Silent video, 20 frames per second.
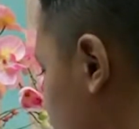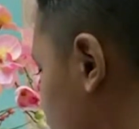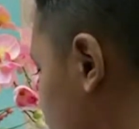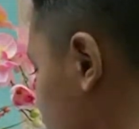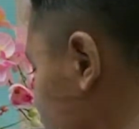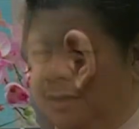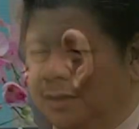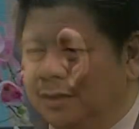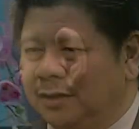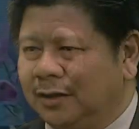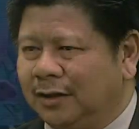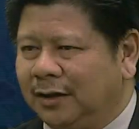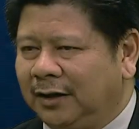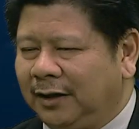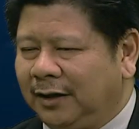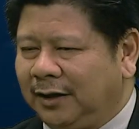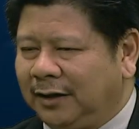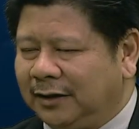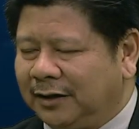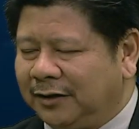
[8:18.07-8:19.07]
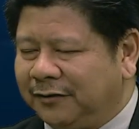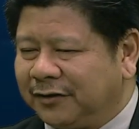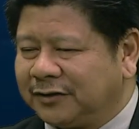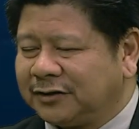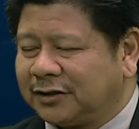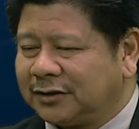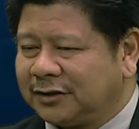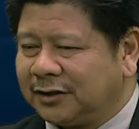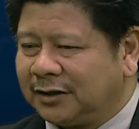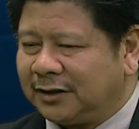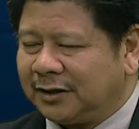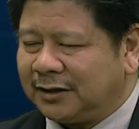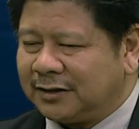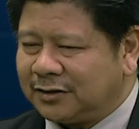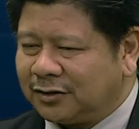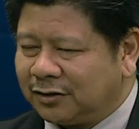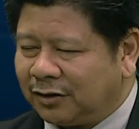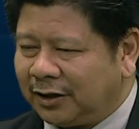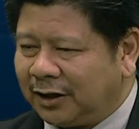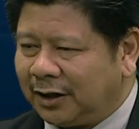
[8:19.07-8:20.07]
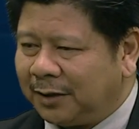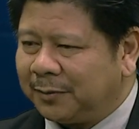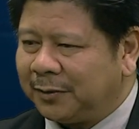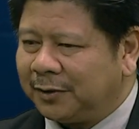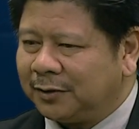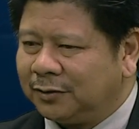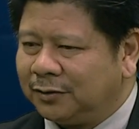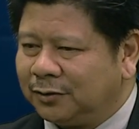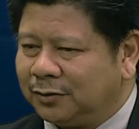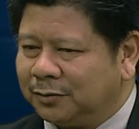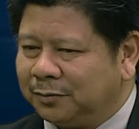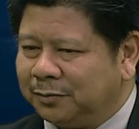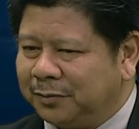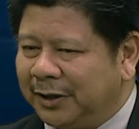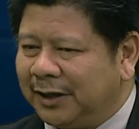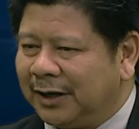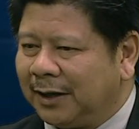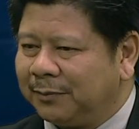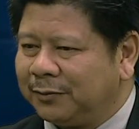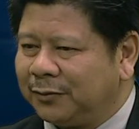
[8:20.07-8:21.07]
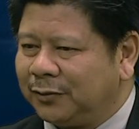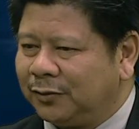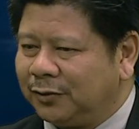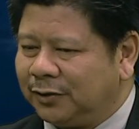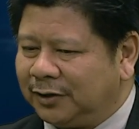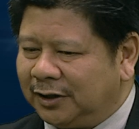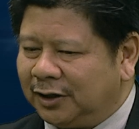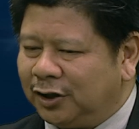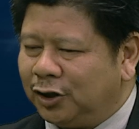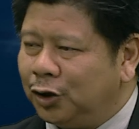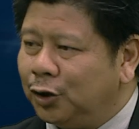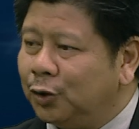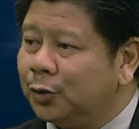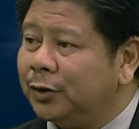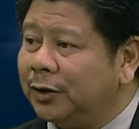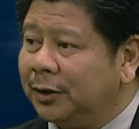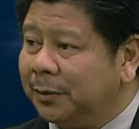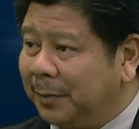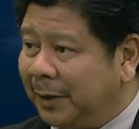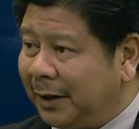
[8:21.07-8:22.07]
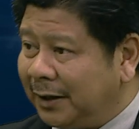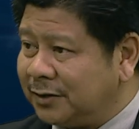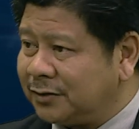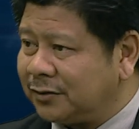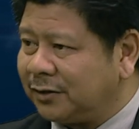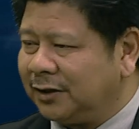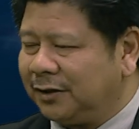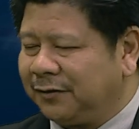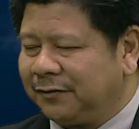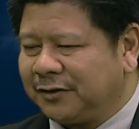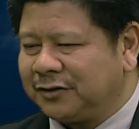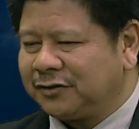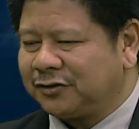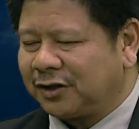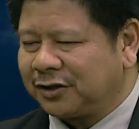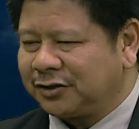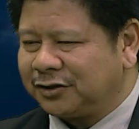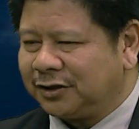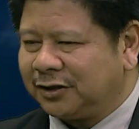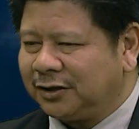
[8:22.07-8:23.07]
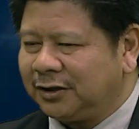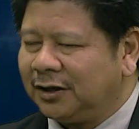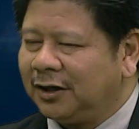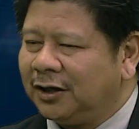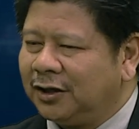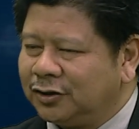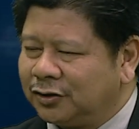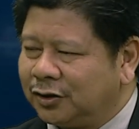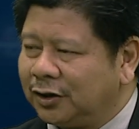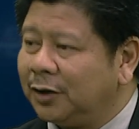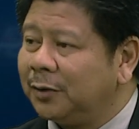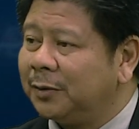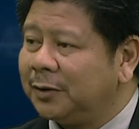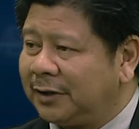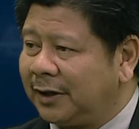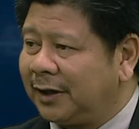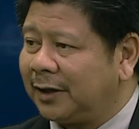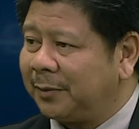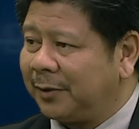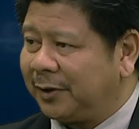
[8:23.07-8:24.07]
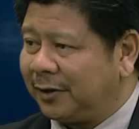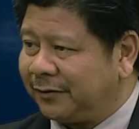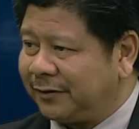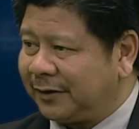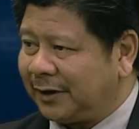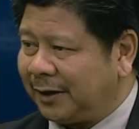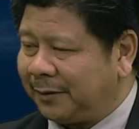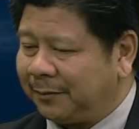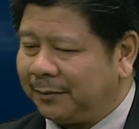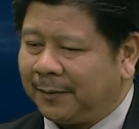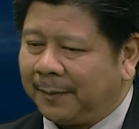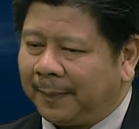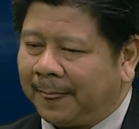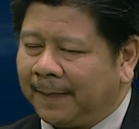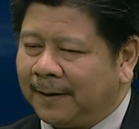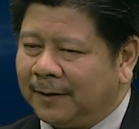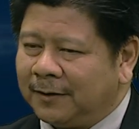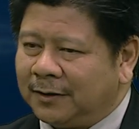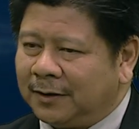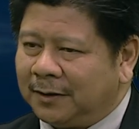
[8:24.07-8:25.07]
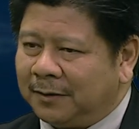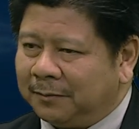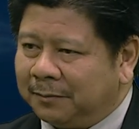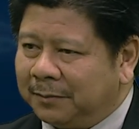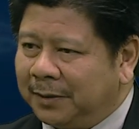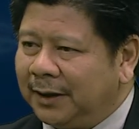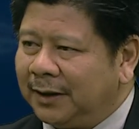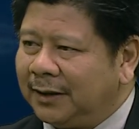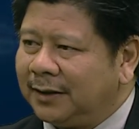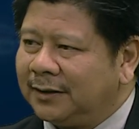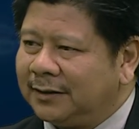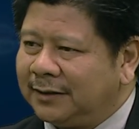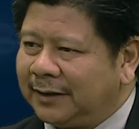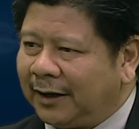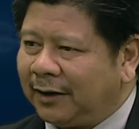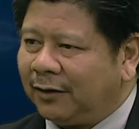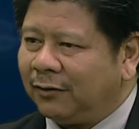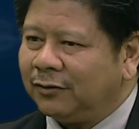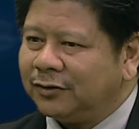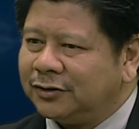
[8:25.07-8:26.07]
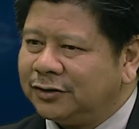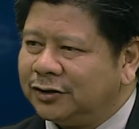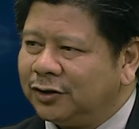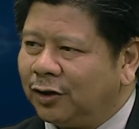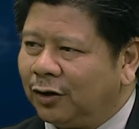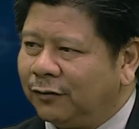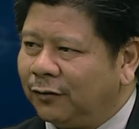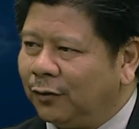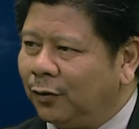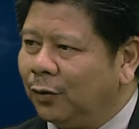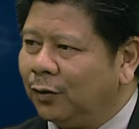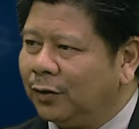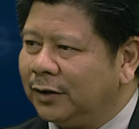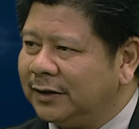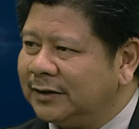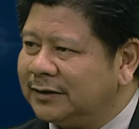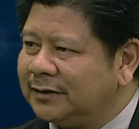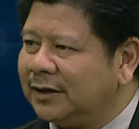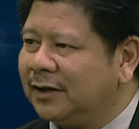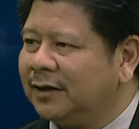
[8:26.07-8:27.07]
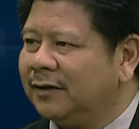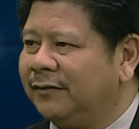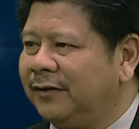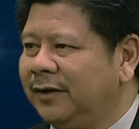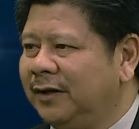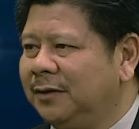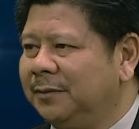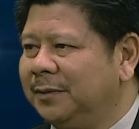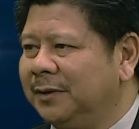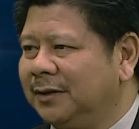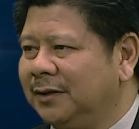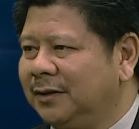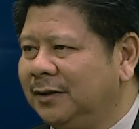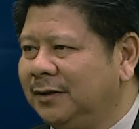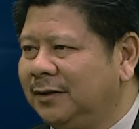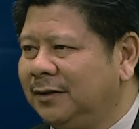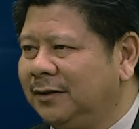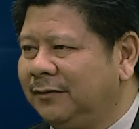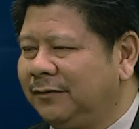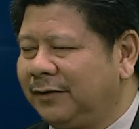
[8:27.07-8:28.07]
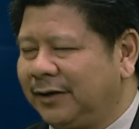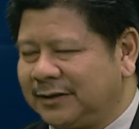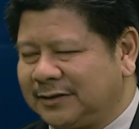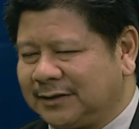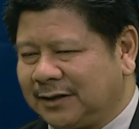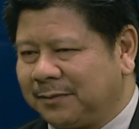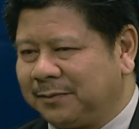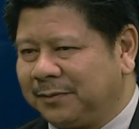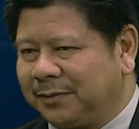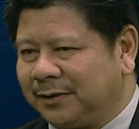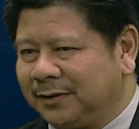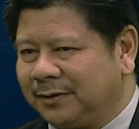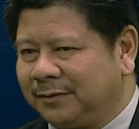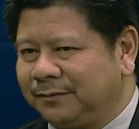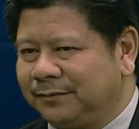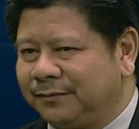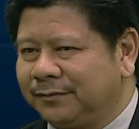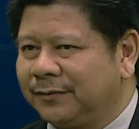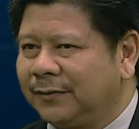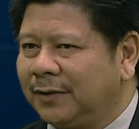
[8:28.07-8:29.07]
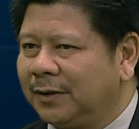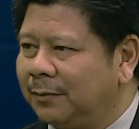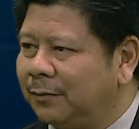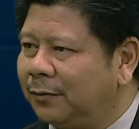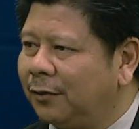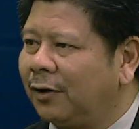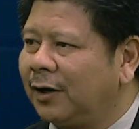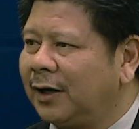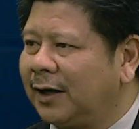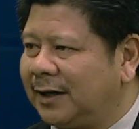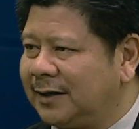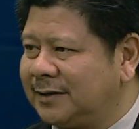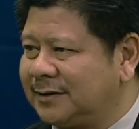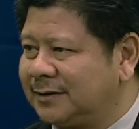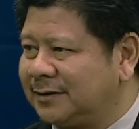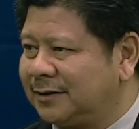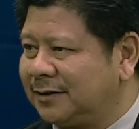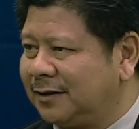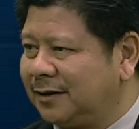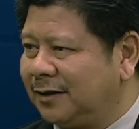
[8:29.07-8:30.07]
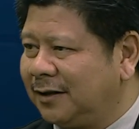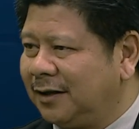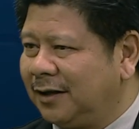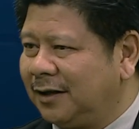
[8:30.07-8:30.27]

the infrastructure is not able to meet up to the new demands on the infrastructure, so it will take a bit of time. But technology of old is still available. For example, broadcast.